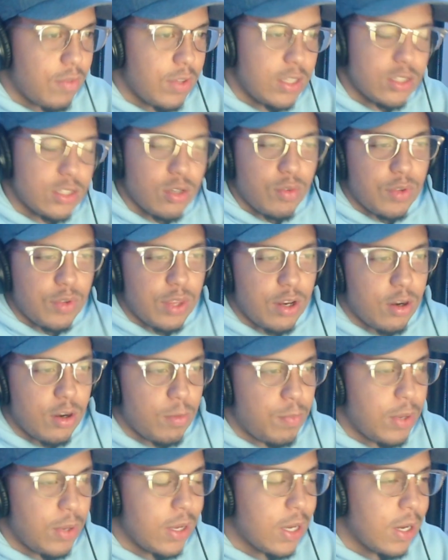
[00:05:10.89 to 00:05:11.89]
He's over there to
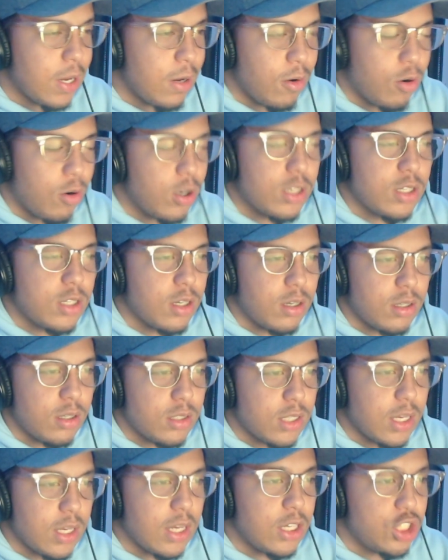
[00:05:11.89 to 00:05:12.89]
pick up or to
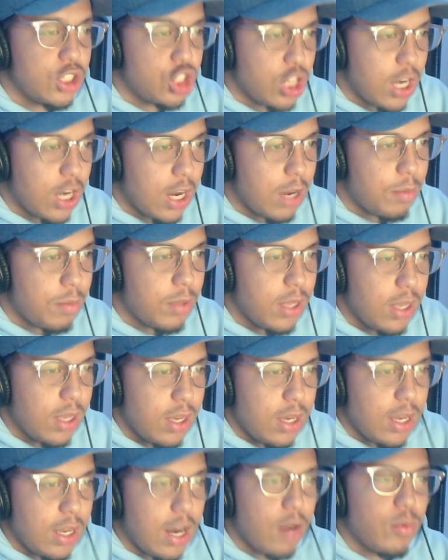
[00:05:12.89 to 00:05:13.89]
get a job,
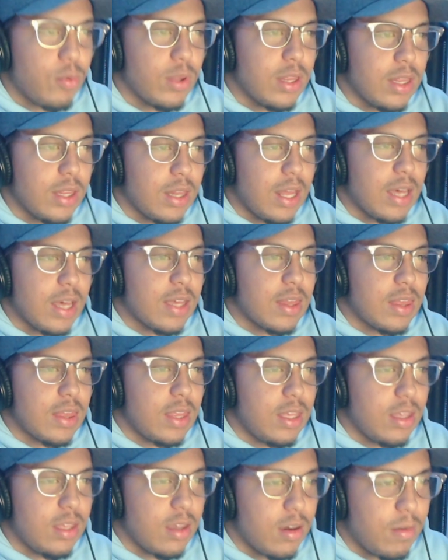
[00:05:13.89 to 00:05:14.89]
and I really like
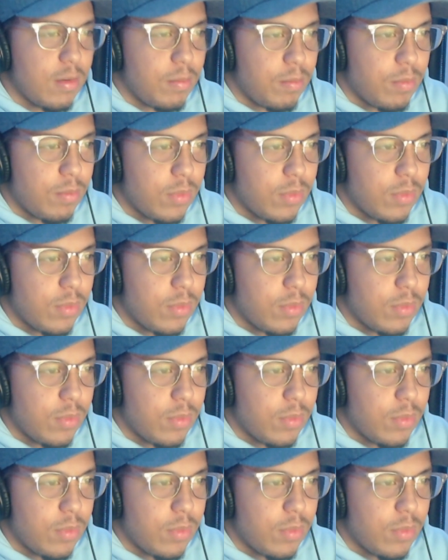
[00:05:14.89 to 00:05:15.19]
the